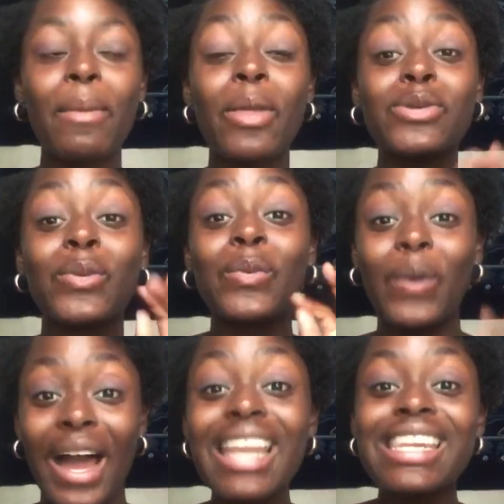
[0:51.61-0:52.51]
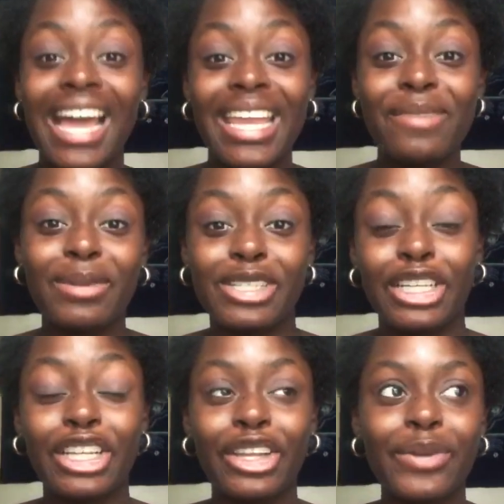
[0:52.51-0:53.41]
But this one night in
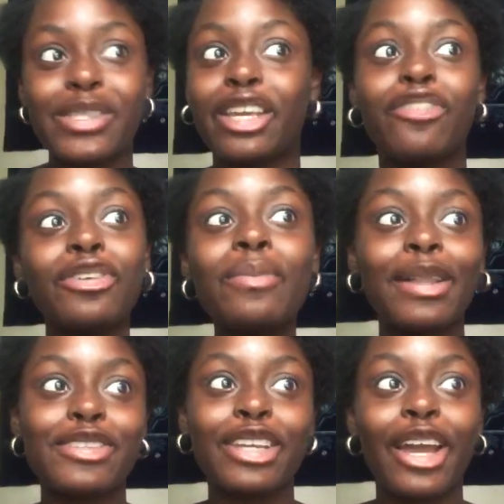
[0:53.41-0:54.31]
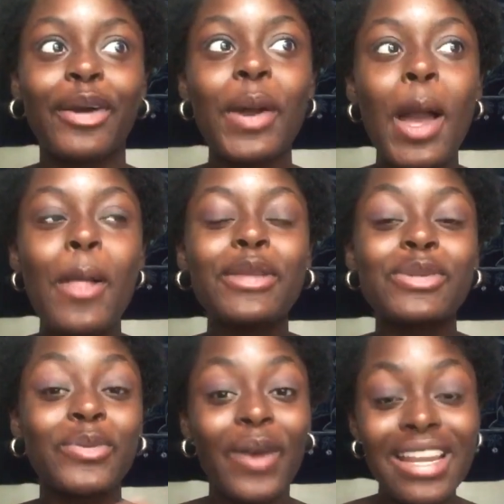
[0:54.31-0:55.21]
particular, it was a few months ago,
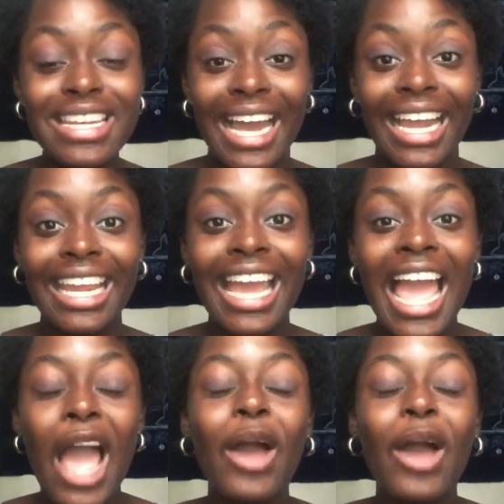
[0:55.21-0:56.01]
this one night,